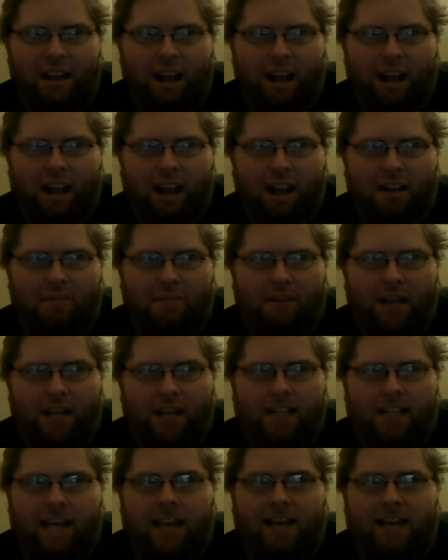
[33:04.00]

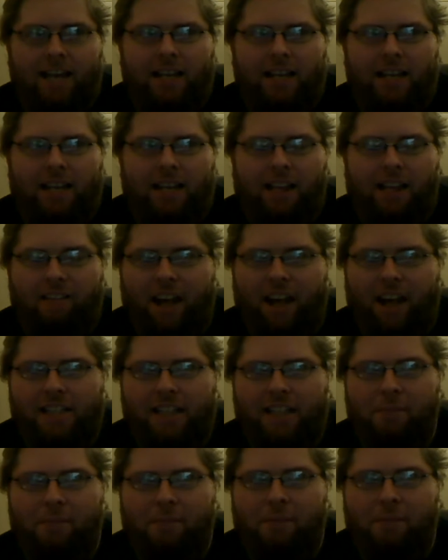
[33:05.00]
And then they've
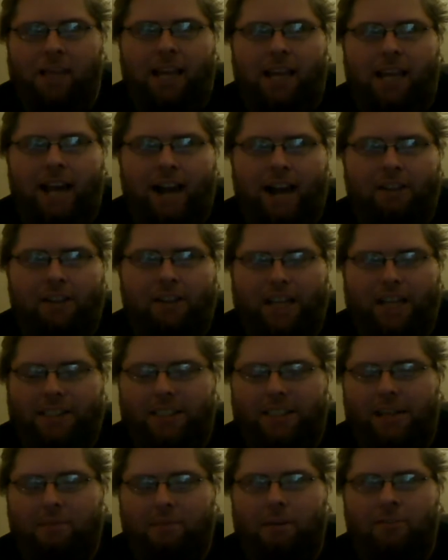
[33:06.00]
actually played out that
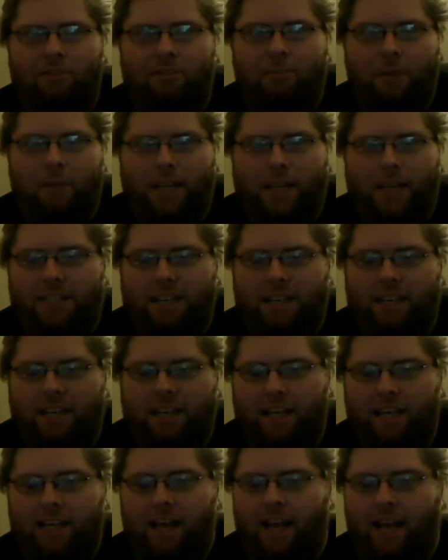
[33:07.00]
same information
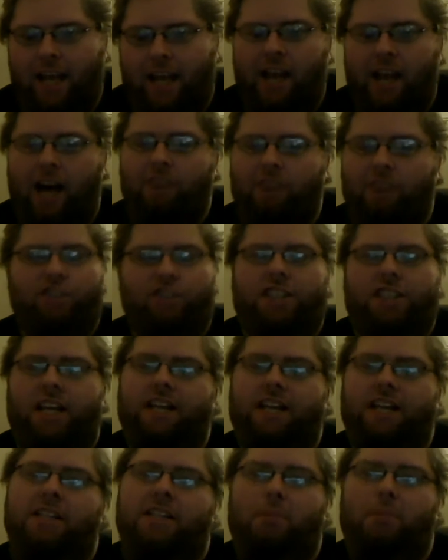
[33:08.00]
in a
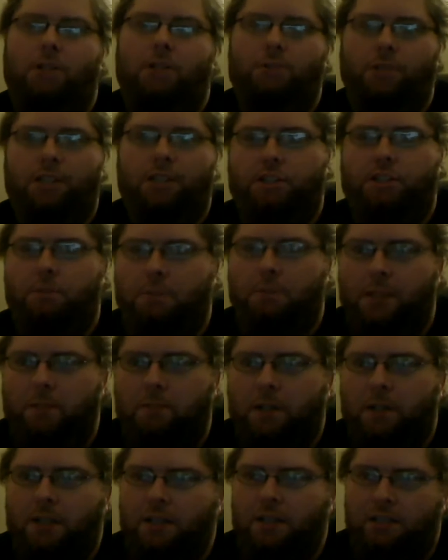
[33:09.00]
conversation between two
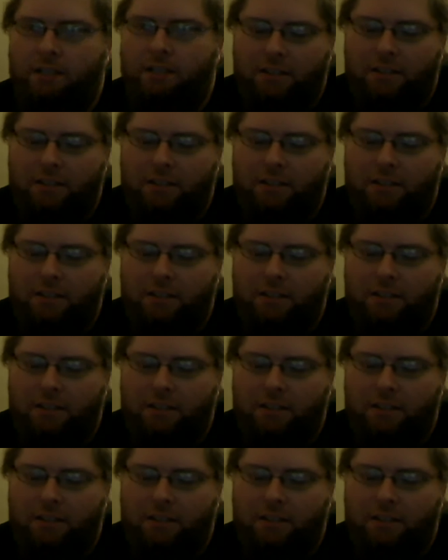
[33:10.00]
people.